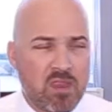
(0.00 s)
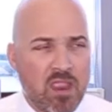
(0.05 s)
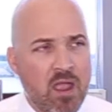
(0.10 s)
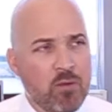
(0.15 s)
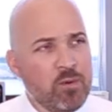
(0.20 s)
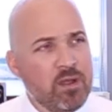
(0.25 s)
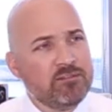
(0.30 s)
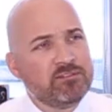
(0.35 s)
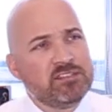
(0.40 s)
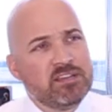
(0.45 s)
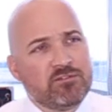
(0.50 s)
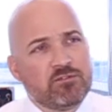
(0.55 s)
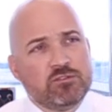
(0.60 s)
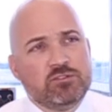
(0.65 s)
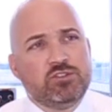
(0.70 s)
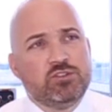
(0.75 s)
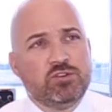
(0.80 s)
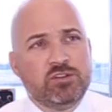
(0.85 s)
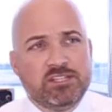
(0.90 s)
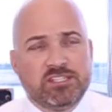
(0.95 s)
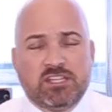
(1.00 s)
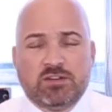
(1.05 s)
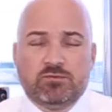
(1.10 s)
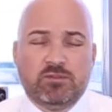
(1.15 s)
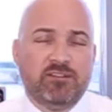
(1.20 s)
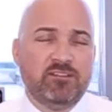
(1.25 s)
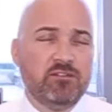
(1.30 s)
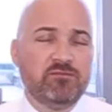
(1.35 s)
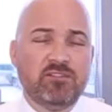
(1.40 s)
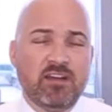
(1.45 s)
And we have different duties that
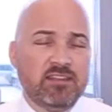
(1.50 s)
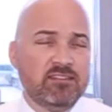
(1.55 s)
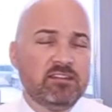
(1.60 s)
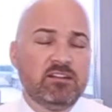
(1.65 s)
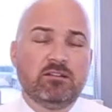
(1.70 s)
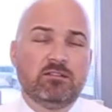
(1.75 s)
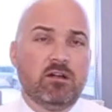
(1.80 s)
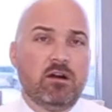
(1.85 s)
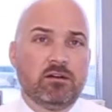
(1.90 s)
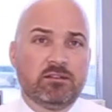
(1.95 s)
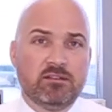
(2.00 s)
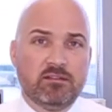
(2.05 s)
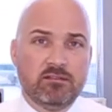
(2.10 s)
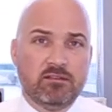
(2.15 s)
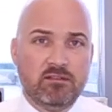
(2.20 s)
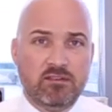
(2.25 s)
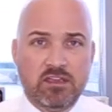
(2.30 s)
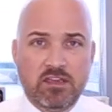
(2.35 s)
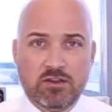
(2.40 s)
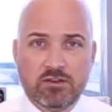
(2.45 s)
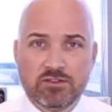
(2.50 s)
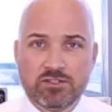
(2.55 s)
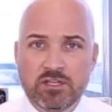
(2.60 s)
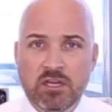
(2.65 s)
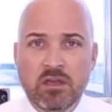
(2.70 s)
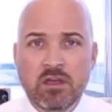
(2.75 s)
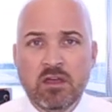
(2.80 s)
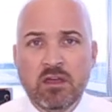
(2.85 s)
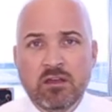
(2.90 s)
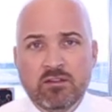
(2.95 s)
we've invented along the years.
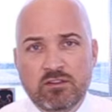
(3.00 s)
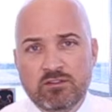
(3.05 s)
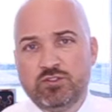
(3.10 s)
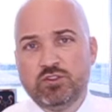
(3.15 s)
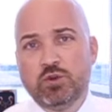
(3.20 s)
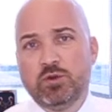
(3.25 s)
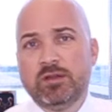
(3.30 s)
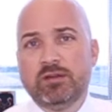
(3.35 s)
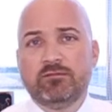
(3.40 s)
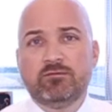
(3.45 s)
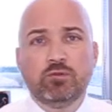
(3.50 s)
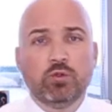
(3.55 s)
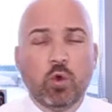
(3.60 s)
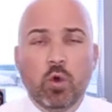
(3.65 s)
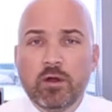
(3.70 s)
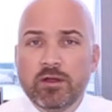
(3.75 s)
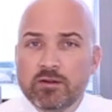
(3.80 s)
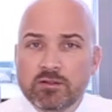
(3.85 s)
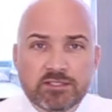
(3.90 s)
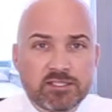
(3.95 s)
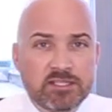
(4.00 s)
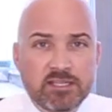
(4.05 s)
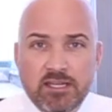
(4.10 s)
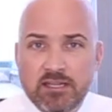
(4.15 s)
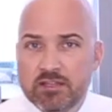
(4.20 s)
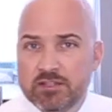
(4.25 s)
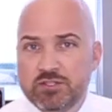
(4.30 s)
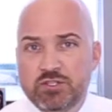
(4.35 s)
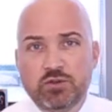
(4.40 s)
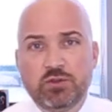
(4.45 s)
The duty of loyalty,
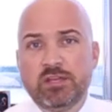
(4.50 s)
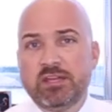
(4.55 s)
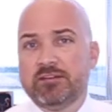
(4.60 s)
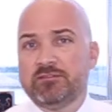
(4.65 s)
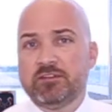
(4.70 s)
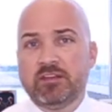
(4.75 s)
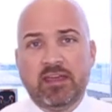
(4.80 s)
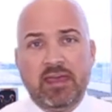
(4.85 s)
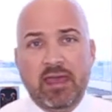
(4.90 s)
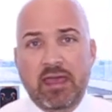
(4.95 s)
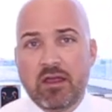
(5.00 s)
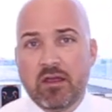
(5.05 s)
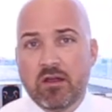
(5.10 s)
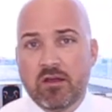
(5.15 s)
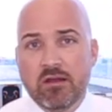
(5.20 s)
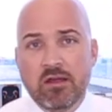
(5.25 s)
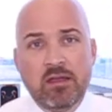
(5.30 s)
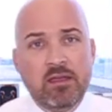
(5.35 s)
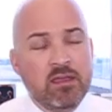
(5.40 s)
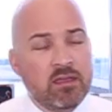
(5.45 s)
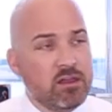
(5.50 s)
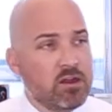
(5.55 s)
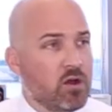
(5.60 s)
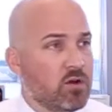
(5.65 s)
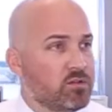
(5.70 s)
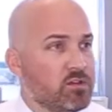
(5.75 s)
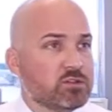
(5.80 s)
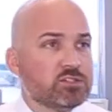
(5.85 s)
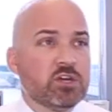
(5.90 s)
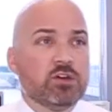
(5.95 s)
the duty of care, you know,
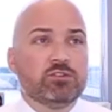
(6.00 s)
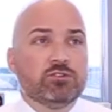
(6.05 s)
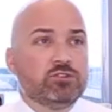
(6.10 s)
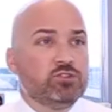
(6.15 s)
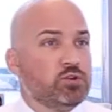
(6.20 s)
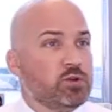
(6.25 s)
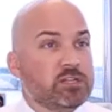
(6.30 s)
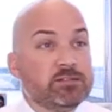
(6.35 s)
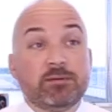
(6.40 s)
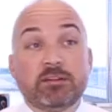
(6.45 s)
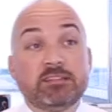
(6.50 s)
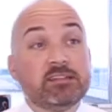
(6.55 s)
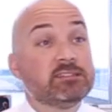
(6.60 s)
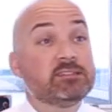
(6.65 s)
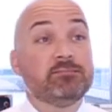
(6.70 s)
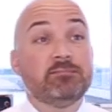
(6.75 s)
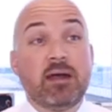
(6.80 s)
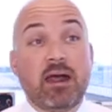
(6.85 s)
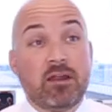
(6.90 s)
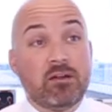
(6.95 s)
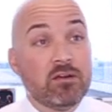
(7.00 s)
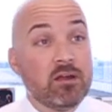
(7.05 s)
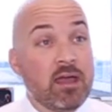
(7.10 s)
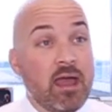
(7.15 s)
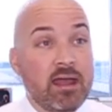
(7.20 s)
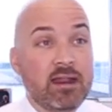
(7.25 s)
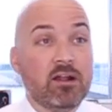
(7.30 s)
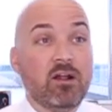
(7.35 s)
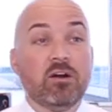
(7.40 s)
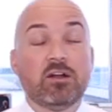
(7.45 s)
there's other duties, but it doesn't matter.
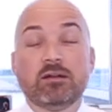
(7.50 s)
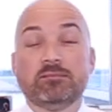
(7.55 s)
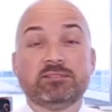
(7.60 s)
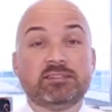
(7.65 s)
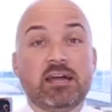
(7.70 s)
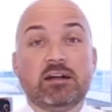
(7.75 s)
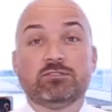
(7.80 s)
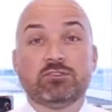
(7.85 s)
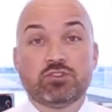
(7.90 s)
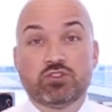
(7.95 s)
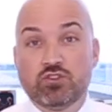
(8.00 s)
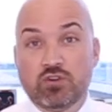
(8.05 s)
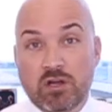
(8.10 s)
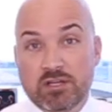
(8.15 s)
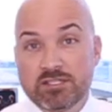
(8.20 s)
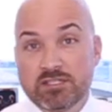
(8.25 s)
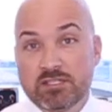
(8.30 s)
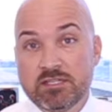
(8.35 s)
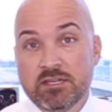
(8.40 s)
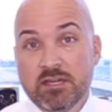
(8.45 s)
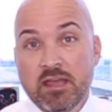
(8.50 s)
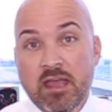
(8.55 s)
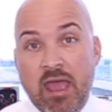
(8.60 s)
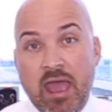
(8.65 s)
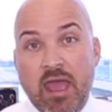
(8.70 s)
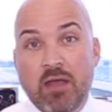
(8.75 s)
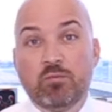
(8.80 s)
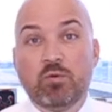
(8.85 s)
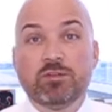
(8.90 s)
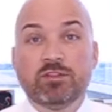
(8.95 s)
It all comes down to trust.
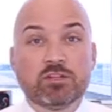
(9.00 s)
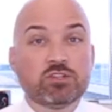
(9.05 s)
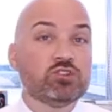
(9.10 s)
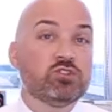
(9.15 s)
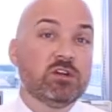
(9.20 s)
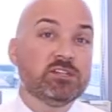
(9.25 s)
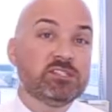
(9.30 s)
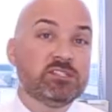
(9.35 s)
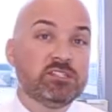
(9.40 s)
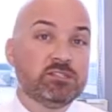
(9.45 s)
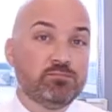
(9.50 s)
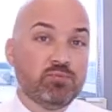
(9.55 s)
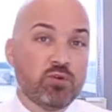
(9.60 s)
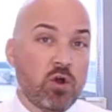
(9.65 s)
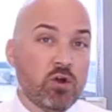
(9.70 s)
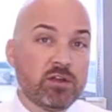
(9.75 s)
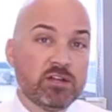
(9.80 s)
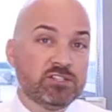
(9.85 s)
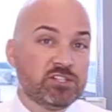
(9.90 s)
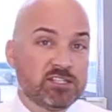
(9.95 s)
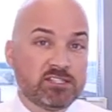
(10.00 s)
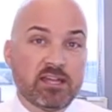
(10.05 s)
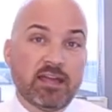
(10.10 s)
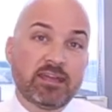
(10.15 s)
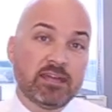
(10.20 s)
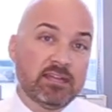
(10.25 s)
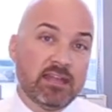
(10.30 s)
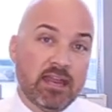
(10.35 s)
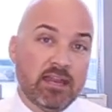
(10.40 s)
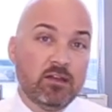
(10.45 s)
And when the trust is broken, just like
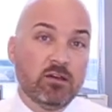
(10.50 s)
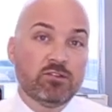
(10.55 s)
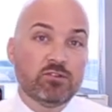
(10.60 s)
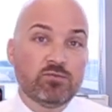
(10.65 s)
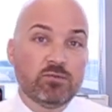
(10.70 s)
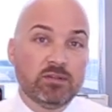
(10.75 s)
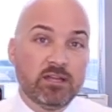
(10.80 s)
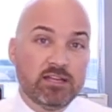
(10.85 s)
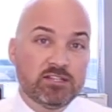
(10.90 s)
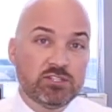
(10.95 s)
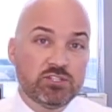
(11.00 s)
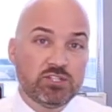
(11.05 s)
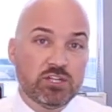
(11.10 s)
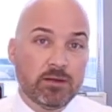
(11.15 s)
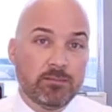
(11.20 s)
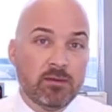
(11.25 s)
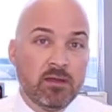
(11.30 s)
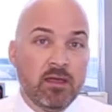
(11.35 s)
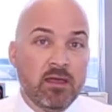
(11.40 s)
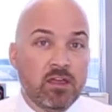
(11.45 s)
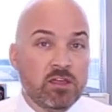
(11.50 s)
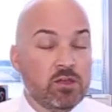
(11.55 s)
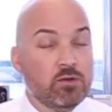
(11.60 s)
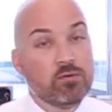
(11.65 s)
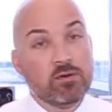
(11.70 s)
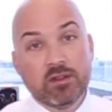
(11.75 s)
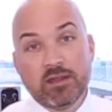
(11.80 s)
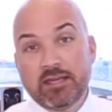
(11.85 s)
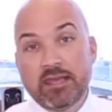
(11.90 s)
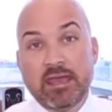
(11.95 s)
in any other relationship, you
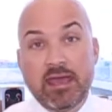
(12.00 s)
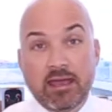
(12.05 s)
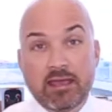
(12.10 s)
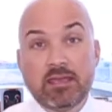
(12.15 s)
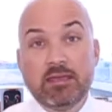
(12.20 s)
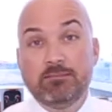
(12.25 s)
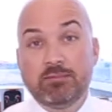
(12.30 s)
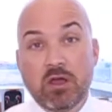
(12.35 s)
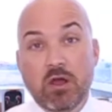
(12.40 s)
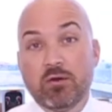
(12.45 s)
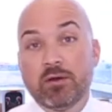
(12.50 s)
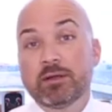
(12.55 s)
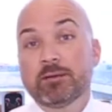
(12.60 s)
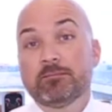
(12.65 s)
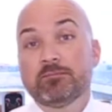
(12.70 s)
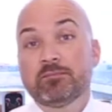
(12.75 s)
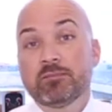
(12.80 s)
really can't keep going.